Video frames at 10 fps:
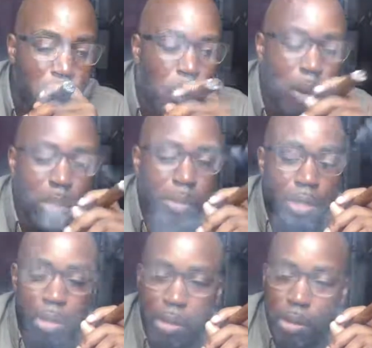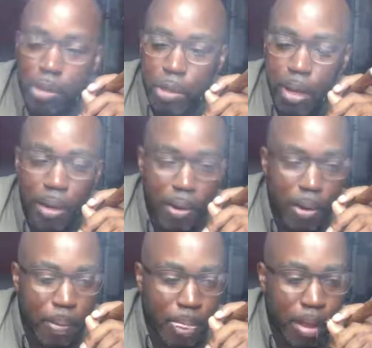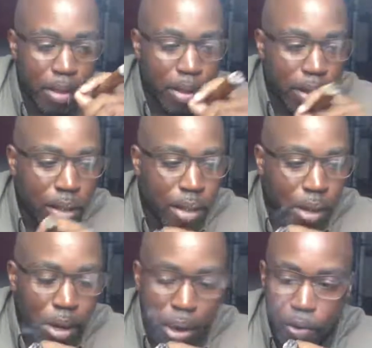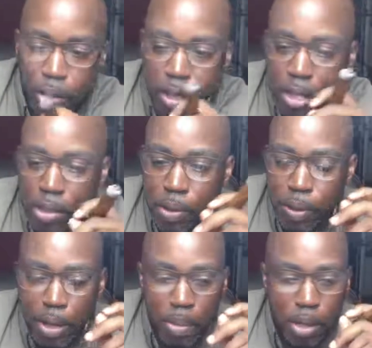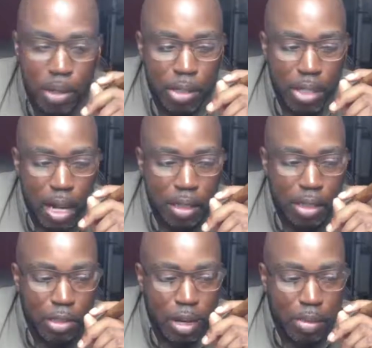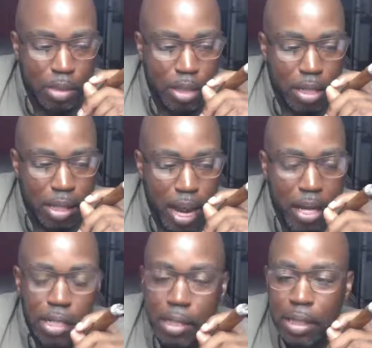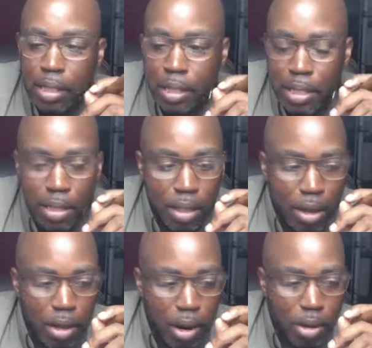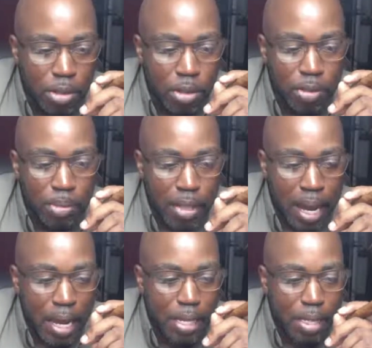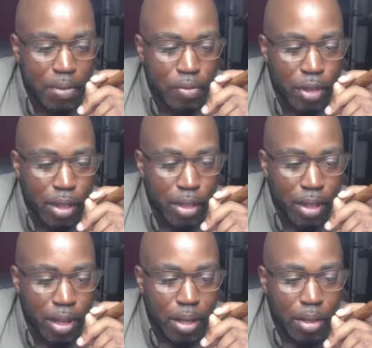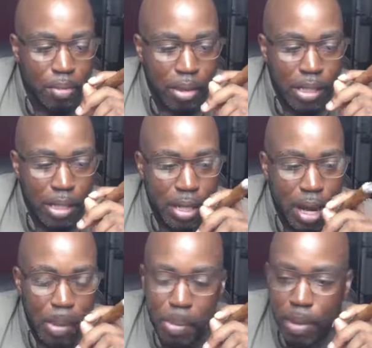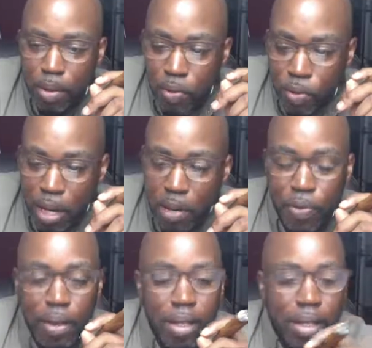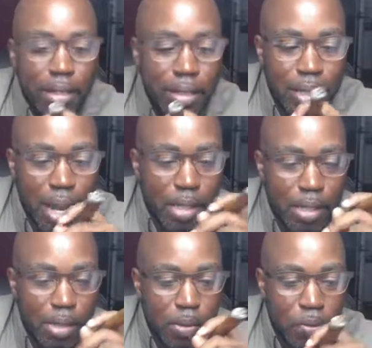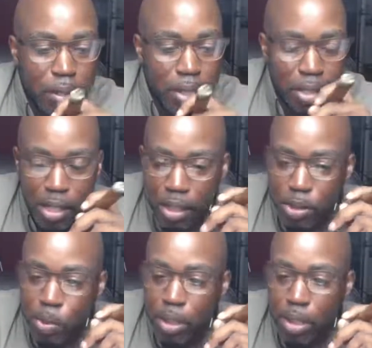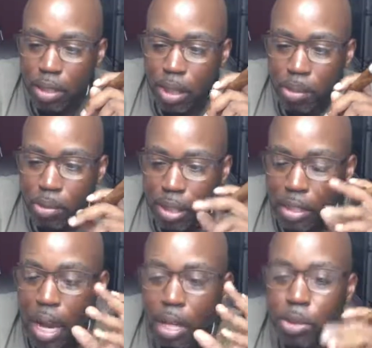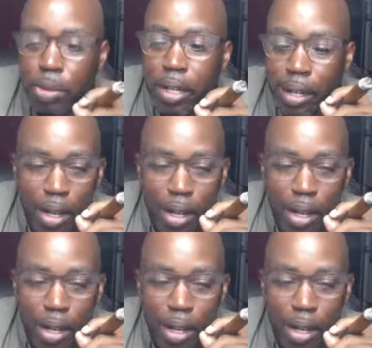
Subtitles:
Welcome to the show, Strayhorn. Over on Instagram, my girl Chocolate Drop says, actually, it's an awesome, nasty feeling, but you got to be a freak, not just a freak. She hit us with the double entendre.